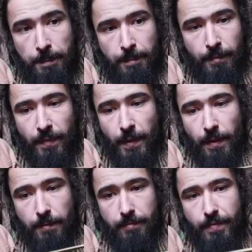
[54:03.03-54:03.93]
Okay,
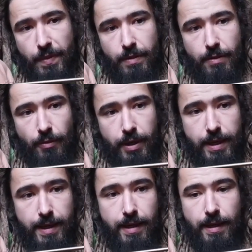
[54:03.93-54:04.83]

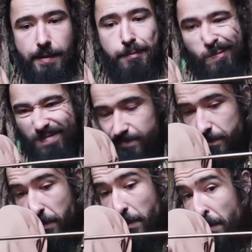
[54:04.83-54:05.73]
I'm
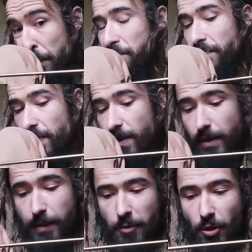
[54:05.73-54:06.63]
almost done.
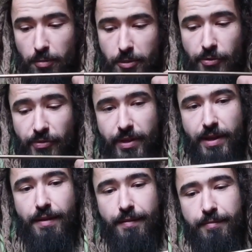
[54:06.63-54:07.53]
Two more fingers
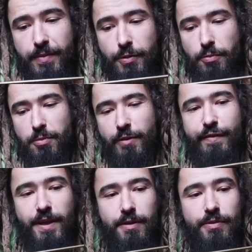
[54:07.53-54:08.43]
to go.
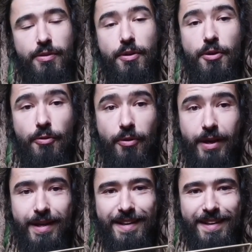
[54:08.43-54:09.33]
I'm
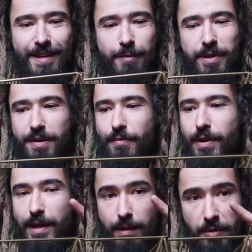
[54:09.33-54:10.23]
coming out of this
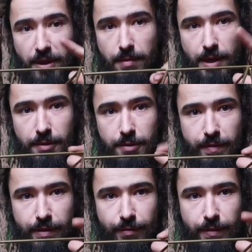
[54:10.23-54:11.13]
finger.
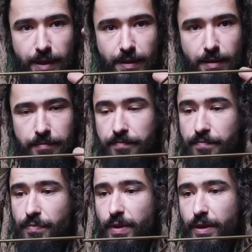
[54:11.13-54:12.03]
This side has
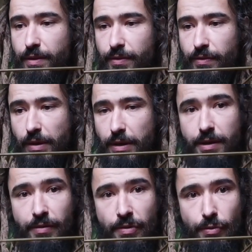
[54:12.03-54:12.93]
three fingers
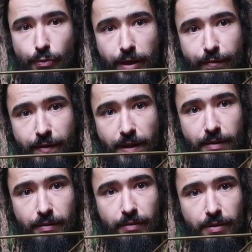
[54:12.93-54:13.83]
and this one has
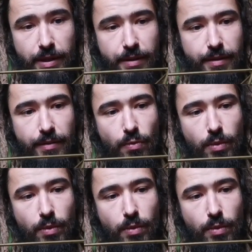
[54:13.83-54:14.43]
four.